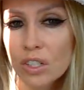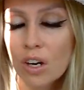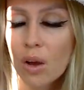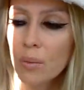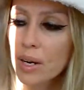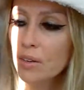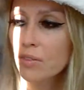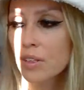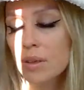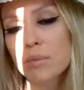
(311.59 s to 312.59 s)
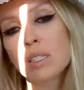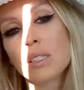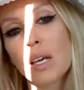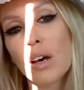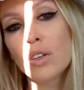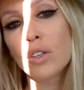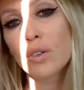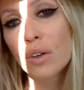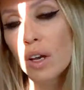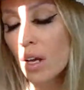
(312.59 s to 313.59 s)
You're not waiting for them to tell
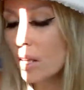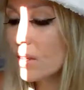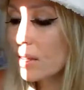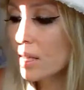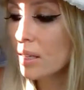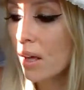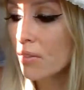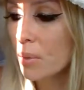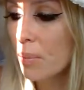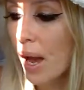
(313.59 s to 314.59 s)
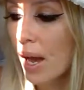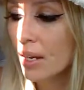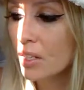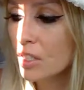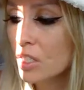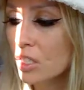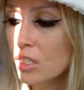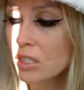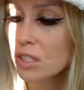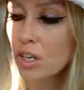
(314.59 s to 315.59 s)
you that they love you back. You're just,
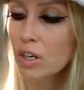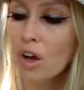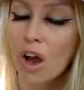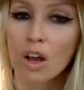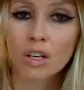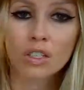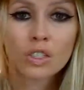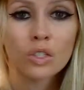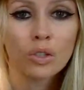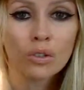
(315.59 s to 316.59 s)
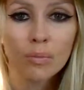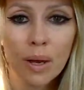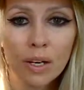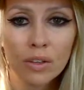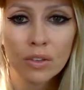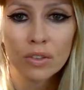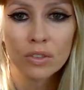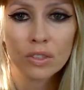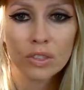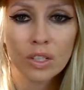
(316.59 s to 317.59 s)
you're gone. Two of
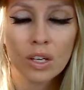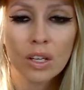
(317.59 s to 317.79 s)
Pentacles.